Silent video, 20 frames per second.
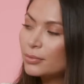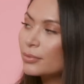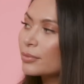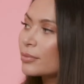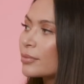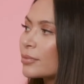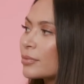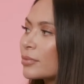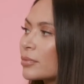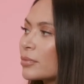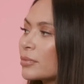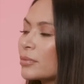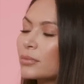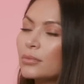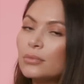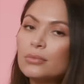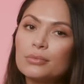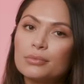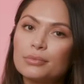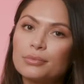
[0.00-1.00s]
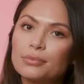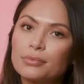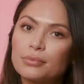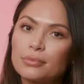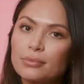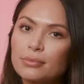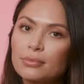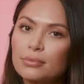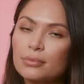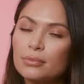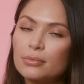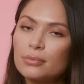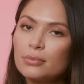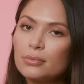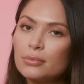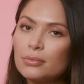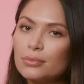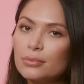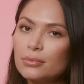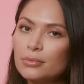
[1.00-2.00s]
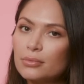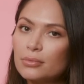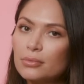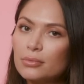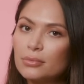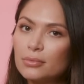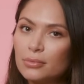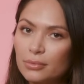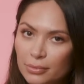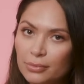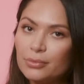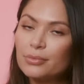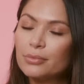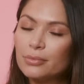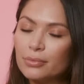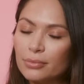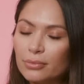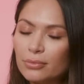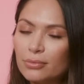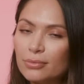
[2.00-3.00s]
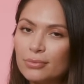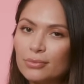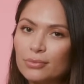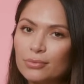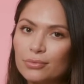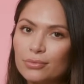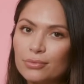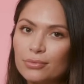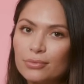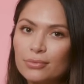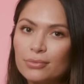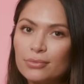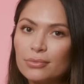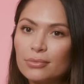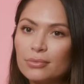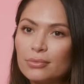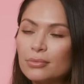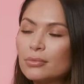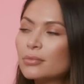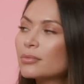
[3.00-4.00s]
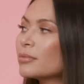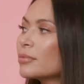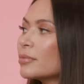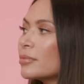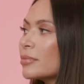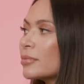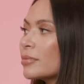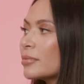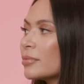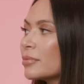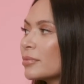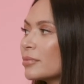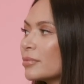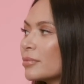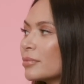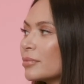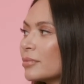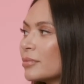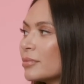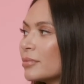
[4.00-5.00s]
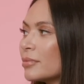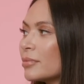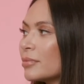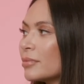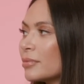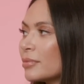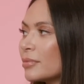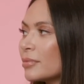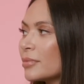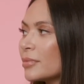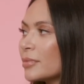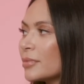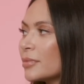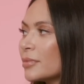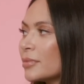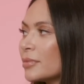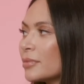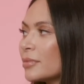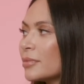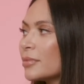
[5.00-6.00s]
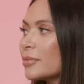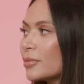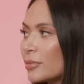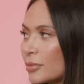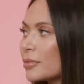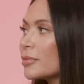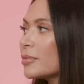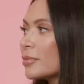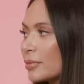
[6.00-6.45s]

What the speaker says: (not speaking)